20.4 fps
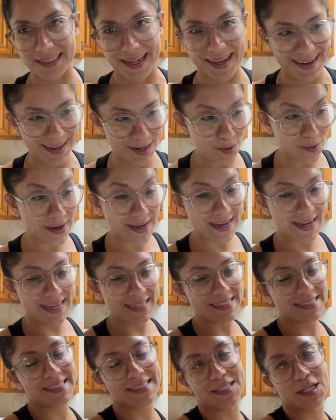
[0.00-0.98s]

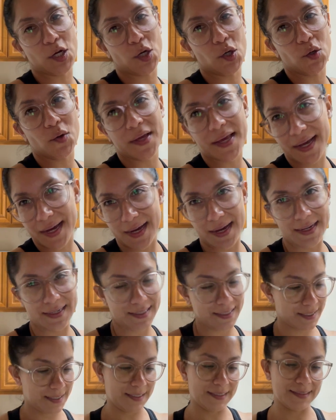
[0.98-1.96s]
anyway, so it kind
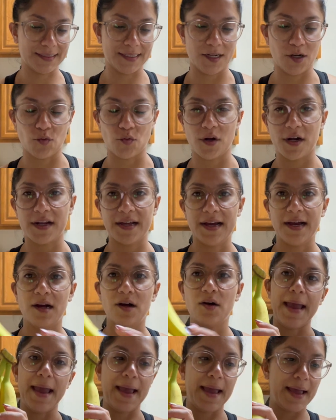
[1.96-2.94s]
of is going to work
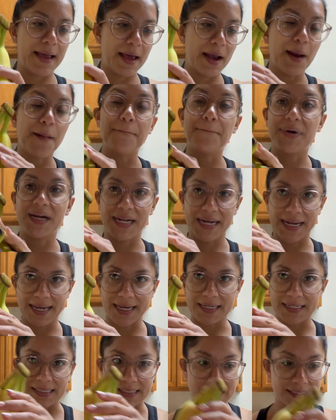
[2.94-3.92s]
out. And
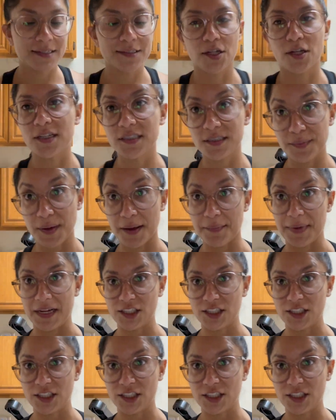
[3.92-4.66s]
bananas. So let's make my